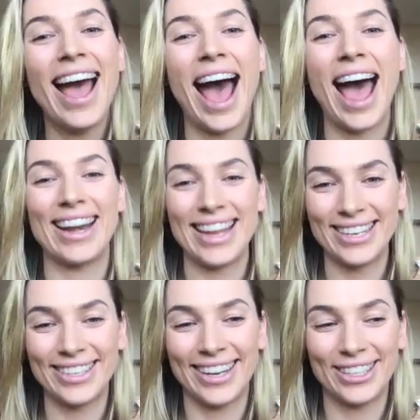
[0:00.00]
an
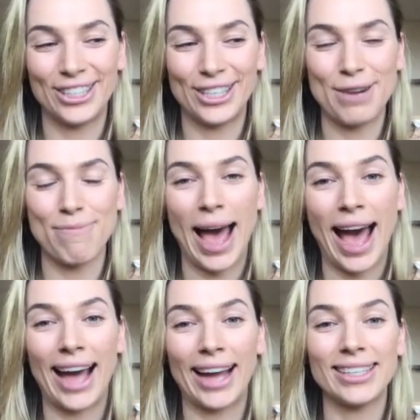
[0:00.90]
internship
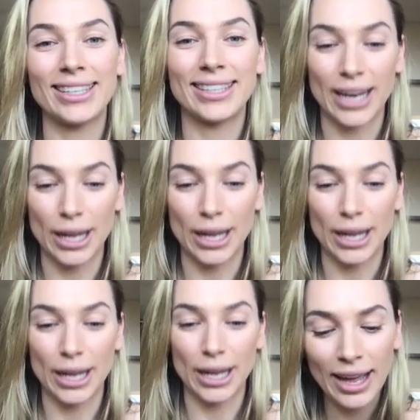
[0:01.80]
at
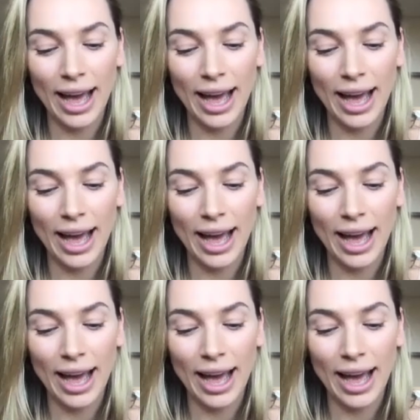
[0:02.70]
Citibank,